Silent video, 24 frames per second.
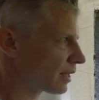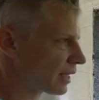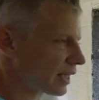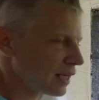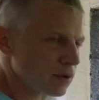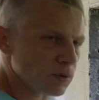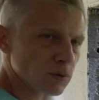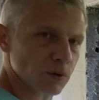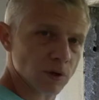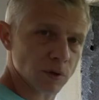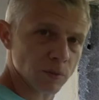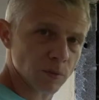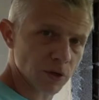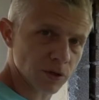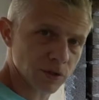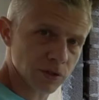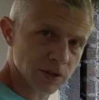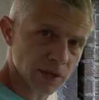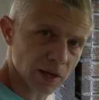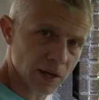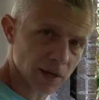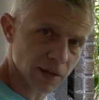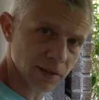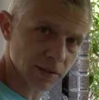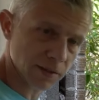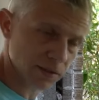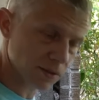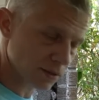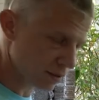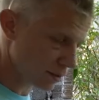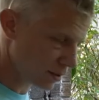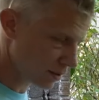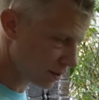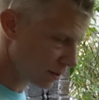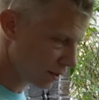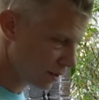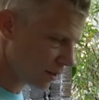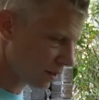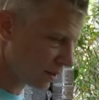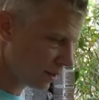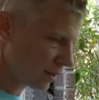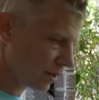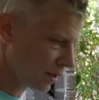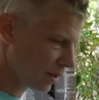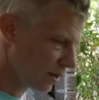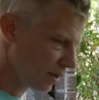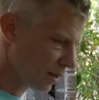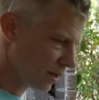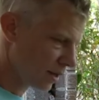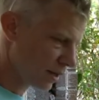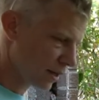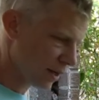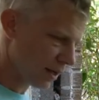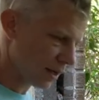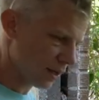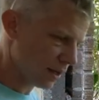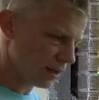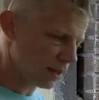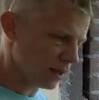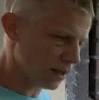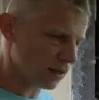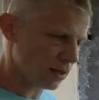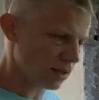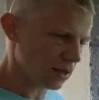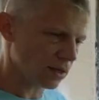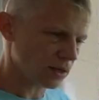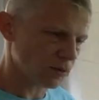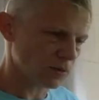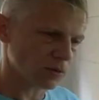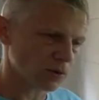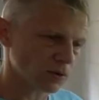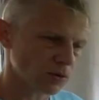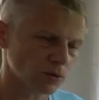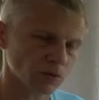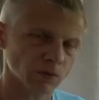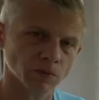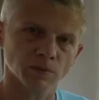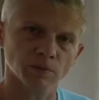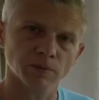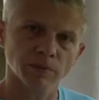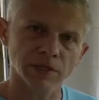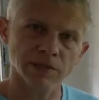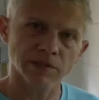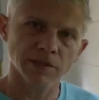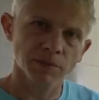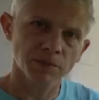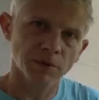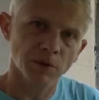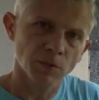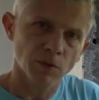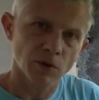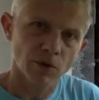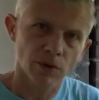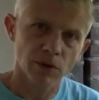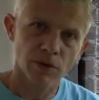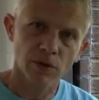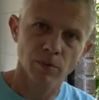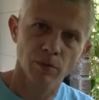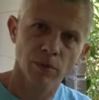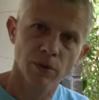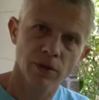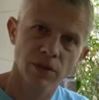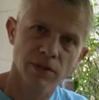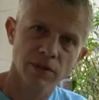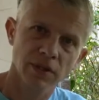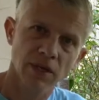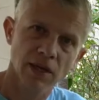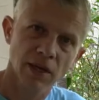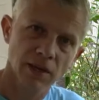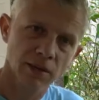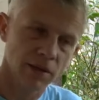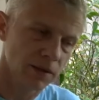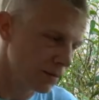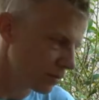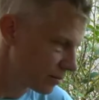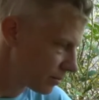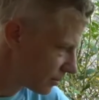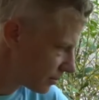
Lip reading: equal on both sides, and then we'll mix up the mortar and put it together.